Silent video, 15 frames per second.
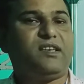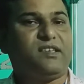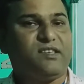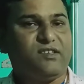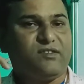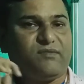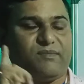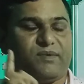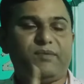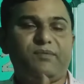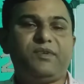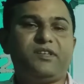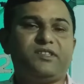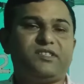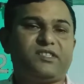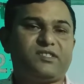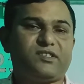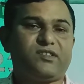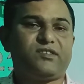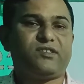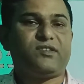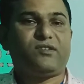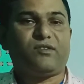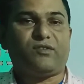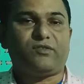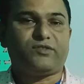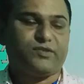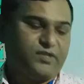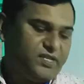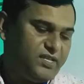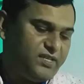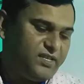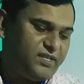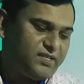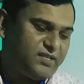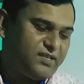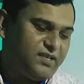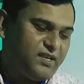your previous generation also seen this.